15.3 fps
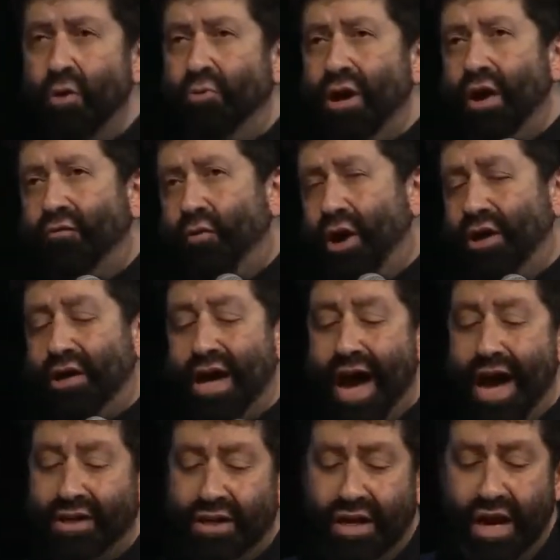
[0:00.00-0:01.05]
We have one
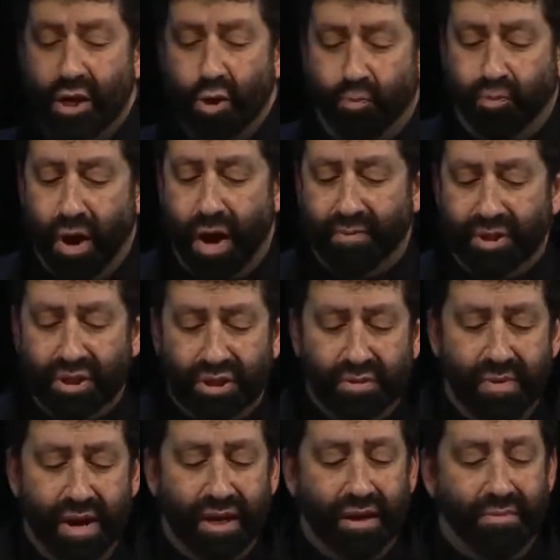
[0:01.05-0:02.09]
candidate who promises
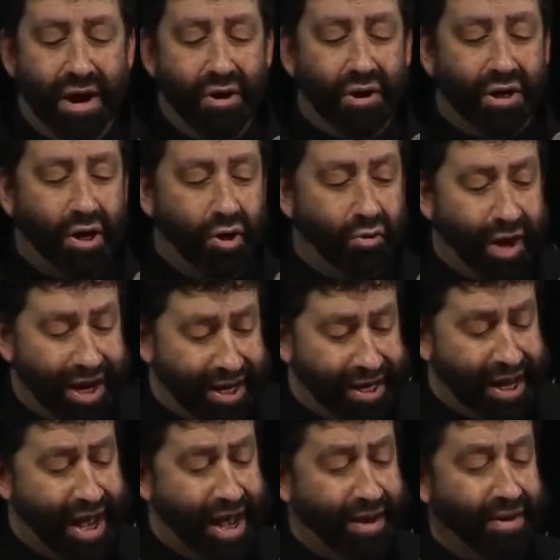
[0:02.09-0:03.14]
to make America great
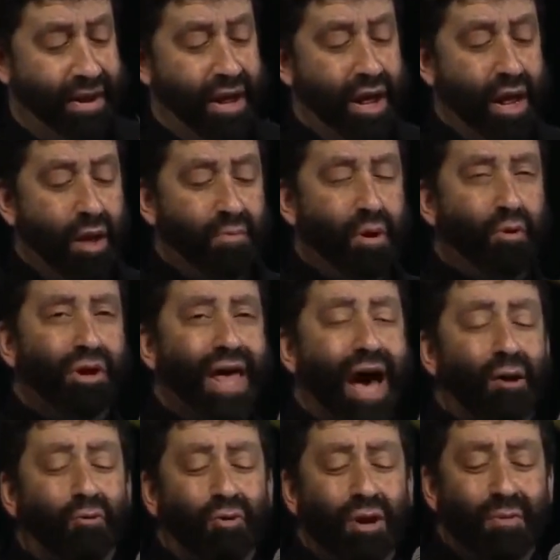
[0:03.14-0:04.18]
again. But
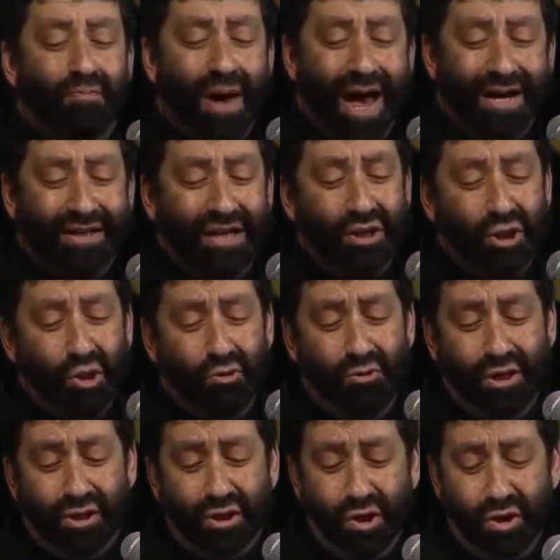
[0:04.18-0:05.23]
without repentance or
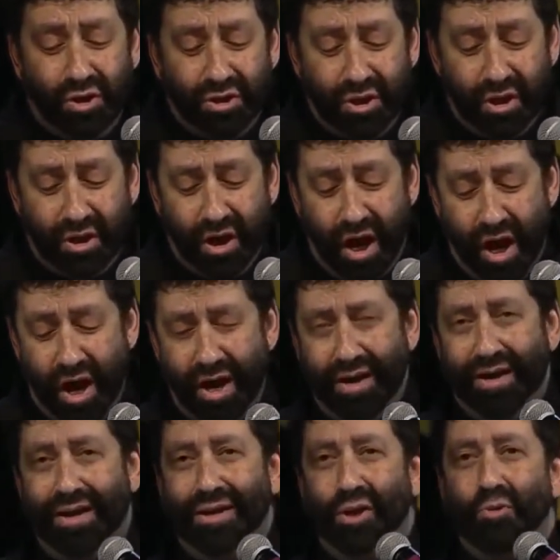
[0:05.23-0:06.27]
return to
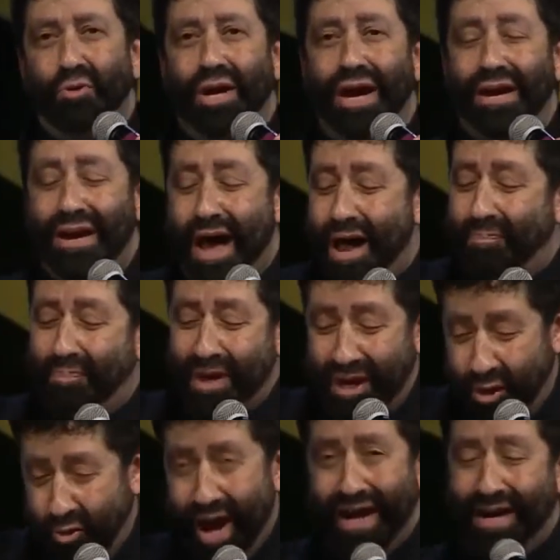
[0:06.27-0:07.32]
God, you cannot be
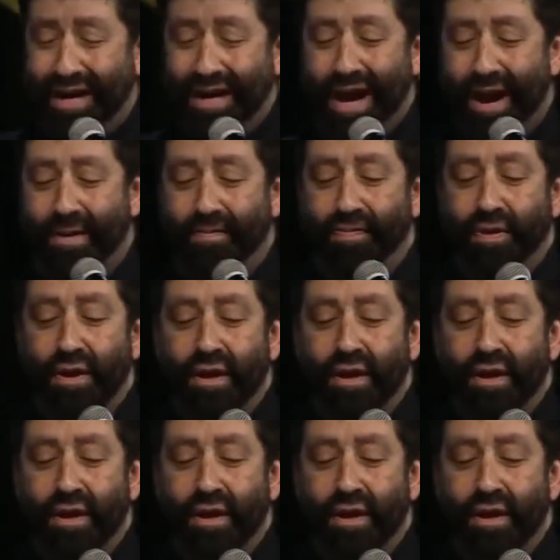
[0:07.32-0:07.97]
great again.